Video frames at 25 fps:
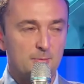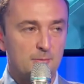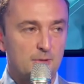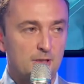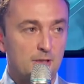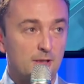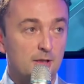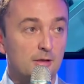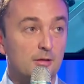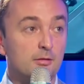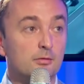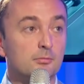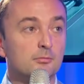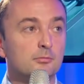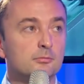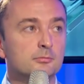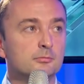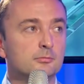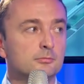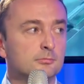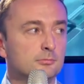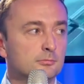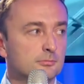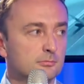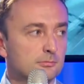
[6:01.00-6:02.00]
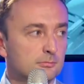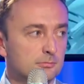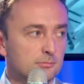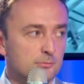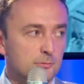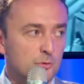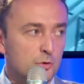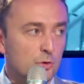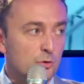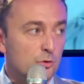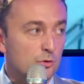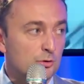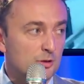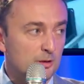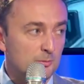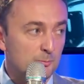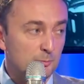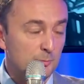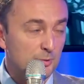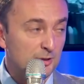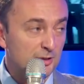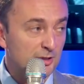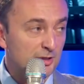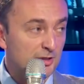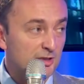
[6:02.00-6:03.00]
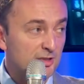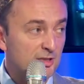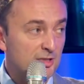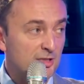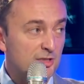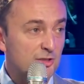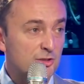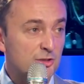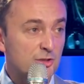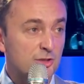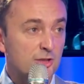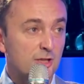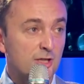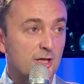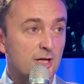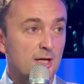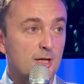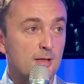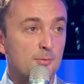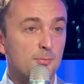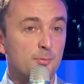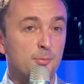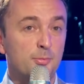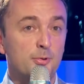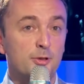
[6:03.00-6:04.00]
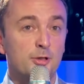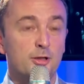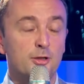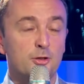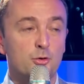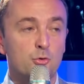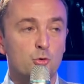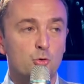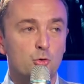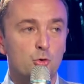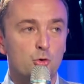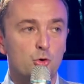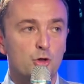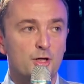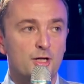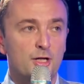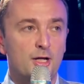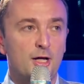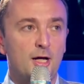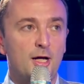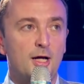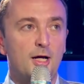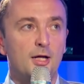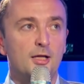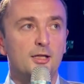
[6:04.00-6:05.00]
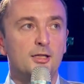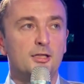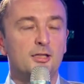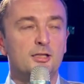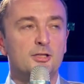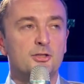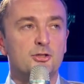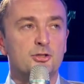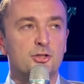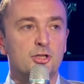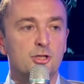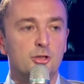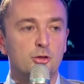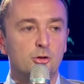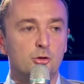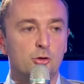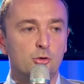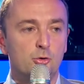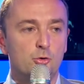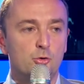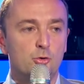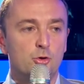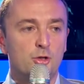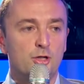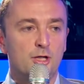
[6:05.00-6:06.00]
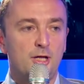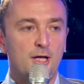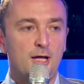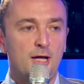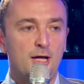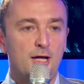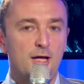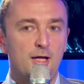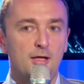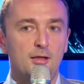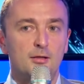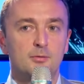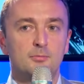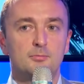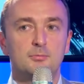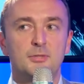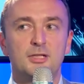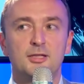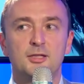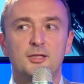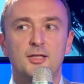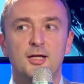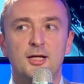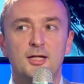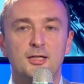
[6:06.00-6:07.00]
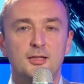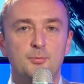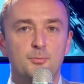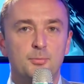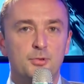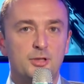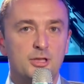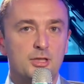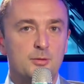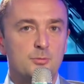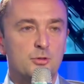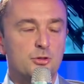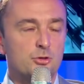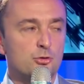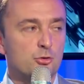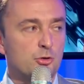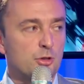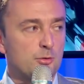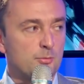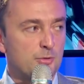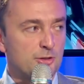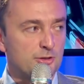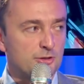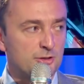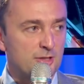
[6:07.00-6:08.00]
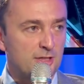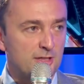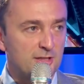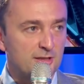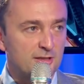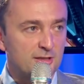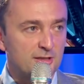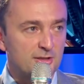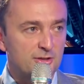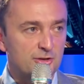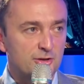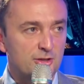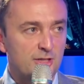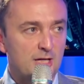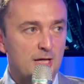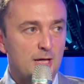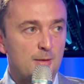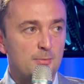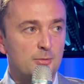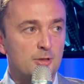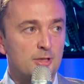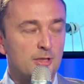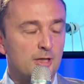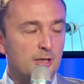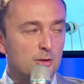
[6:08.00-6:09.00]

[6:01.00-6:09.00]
We do hope that raw material costs and also energy costs don't uh,